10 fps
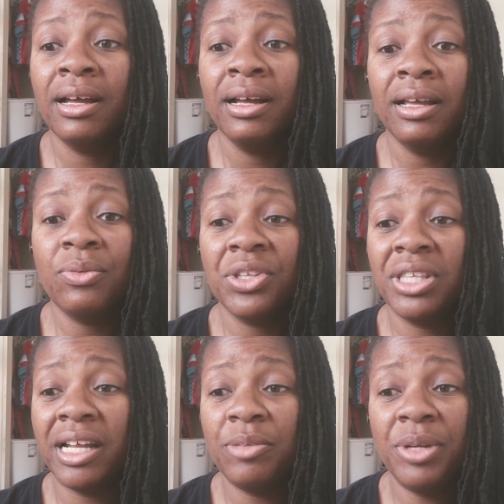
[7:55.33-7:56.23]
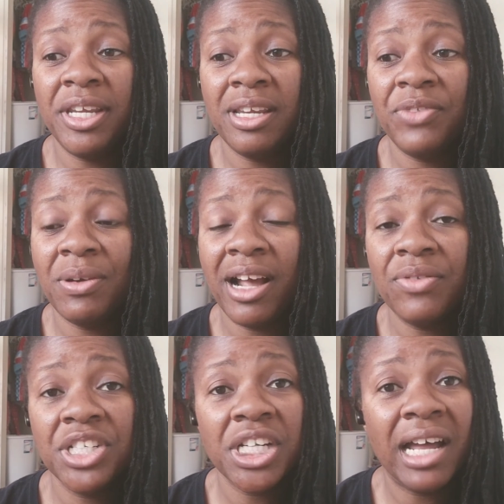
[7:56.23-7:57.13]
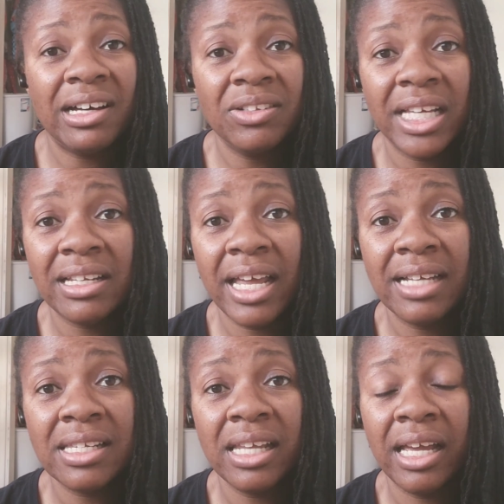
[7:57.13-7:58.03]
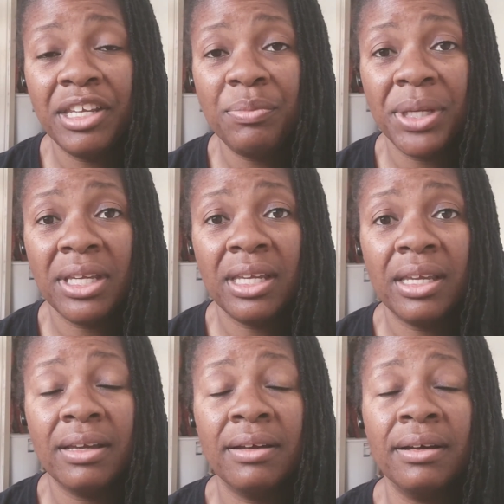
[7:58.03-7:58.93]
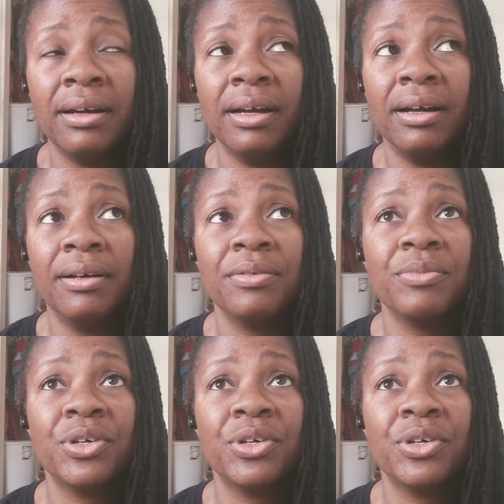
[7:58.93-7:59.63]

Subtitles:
If with an IEP, if you have a child that has an IEP or